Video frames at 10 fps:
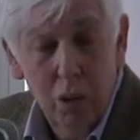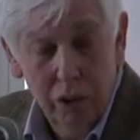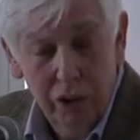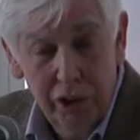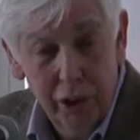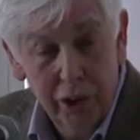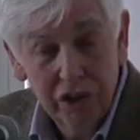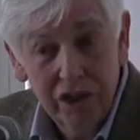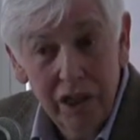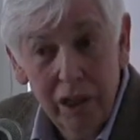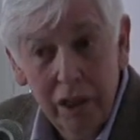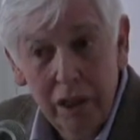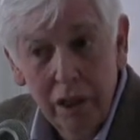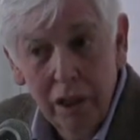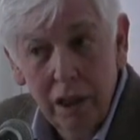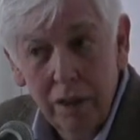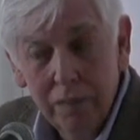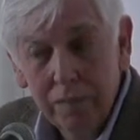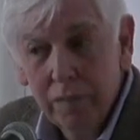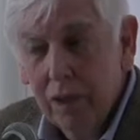or New York City,
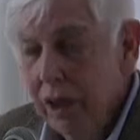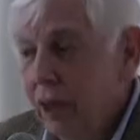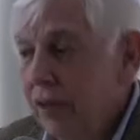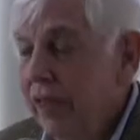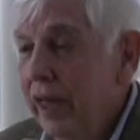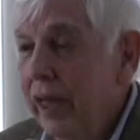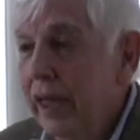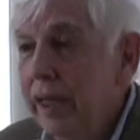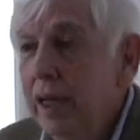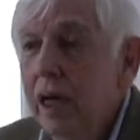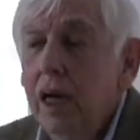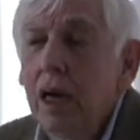they,